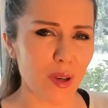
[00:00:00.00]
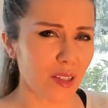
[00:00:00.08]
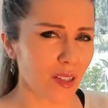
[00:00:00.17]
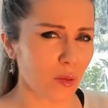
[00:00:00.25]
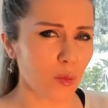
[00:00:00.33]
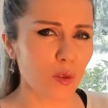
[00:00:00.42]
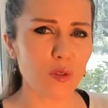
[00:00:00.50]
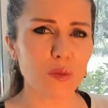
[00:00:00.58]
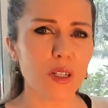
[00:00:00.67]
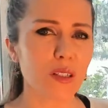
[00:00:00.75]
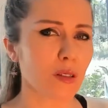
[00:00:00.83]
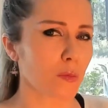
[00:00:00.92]

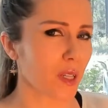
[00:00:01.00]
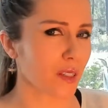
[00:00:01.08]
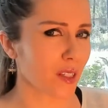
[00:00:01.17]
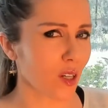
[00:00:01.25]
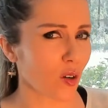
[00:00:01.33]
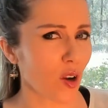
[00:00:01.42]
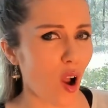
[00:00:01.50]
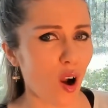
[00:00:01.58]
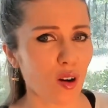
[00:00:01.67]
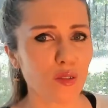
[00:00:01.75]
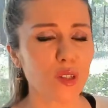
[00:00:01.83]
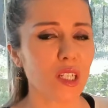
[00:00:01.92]
movements, basic
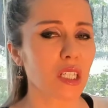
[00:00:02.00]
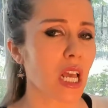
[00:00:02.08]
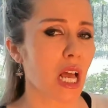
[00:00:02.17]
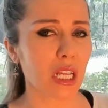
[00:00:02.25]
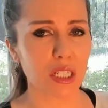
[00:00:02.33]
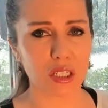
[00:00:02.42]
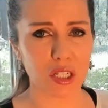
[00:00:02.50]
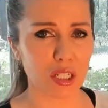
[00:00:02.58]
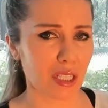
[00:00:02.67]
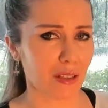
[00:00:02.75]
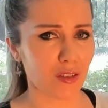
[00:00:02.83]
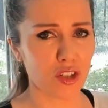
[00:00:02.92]
choreographies.
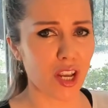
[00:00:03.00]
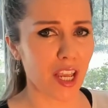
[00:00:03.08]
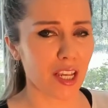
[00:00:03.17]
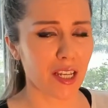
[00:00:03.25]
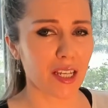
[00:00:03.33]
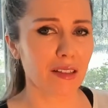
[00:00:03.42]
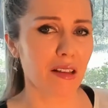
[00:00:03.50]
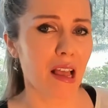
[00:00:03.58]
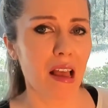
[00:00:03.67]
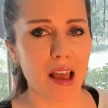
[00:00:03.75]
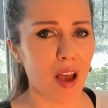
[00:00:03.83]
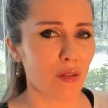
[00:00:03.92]
Just shake it,
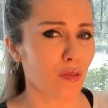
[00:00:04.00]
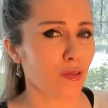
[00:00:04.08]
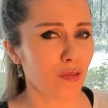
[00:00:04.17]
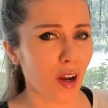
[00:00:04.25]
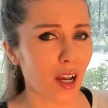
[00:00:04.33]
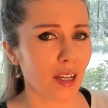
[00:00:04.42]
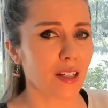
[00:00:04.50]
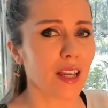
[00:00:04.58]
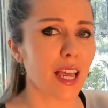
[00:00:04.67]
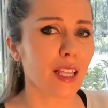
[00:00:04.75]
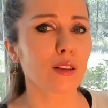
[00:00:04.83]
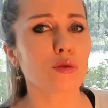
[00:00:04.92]
have fun,
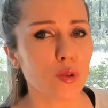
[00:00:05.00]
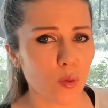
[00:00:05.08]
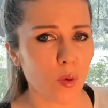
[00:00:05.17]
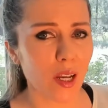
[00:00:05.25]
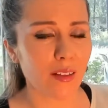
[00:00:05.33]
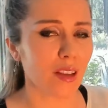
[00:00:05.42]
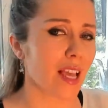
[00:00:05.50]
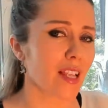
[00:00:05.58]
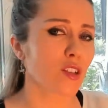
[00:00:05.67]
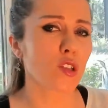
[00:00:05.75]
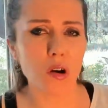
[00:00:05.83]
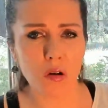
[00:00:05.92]
and lose weight and
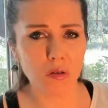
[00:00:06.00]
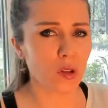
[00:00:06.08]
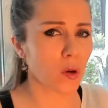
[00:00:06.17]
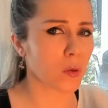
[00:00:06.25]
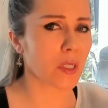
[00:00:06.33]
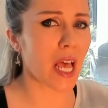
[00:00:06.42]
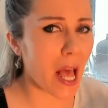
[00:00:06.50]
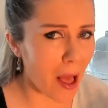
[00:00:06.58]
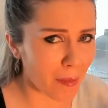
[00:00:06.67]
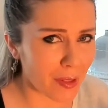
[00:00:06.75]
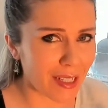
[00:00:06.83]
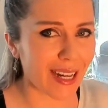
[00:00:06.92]
tone those
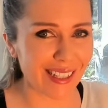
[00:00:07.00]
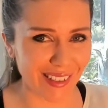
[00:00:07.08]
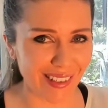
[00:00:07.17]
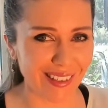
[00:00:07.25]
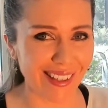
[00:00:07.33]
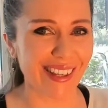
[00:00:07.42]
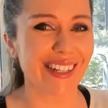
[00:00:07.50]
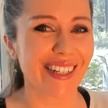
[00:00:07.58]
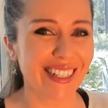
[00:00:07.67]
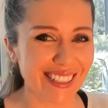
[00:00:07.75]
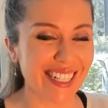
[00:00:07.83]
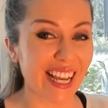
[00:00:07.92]
abs, kind of thing,
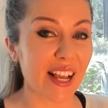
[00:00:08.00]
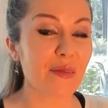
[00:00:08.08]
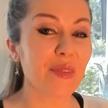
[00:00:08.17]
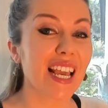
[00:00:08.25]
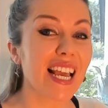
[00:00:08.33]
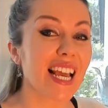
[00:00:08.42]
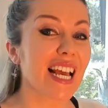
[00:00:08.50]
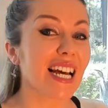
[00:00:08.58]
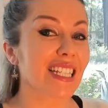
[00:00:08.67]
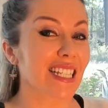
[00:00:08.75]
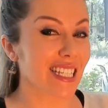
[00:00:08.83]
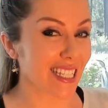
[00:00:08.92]
okay?
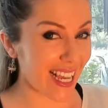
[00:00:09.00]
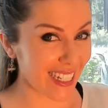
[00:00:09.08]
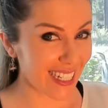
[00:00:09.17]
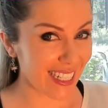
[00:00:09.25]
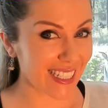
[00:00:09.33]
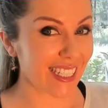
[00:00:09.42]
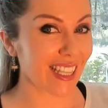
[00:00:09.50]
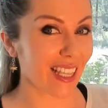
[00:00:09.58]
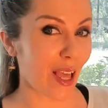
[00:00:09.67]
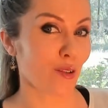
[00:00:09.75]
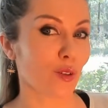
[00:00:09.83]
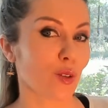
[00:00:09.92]
The second
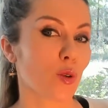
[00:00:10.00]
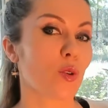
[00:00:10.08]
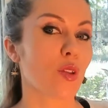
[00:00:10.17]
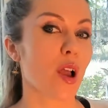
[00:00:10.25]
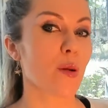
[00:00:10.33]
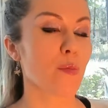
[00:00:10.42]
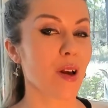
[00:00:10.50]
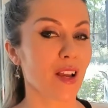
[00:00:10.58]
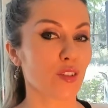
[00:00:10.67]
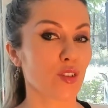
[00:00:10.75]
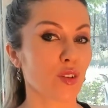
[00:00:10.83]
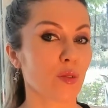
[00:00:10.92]
level or
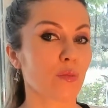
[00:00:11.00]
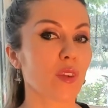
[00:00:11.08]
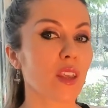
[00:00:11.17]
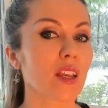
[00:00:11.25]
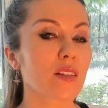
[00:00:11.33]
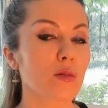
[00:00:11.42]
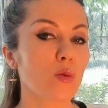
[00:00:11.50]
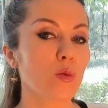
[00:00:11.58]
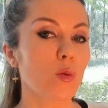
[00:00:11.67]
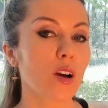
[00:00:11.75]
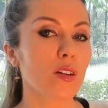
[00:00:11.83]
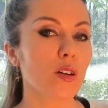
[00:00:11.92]
dimension is the
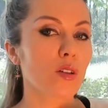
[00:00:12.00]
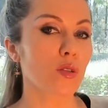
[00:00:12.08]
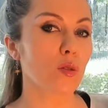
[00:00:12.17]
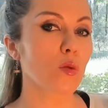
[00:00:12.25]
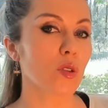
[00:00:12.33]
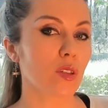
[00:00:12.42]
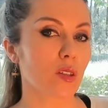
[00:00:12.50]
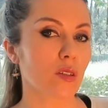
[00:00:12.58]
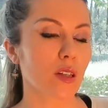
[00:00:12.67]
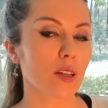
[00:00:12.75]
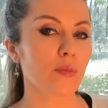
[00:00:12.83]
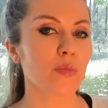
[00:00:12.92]
one you would
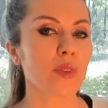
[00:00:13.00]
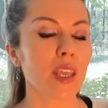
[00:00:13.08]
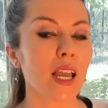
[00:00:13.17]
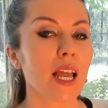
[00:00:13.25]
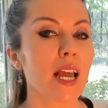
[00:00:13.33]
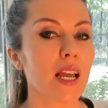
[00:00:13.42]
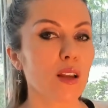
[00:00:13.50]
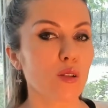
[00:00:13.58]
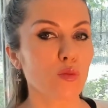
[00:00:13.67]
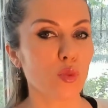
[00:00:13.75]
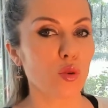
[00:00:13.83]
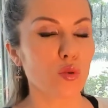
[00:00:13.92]
see in
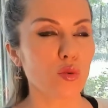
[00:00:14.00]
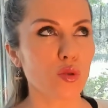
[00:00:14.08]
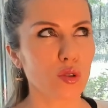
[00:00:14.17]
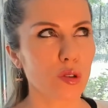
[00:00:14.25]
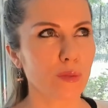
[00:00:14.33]
most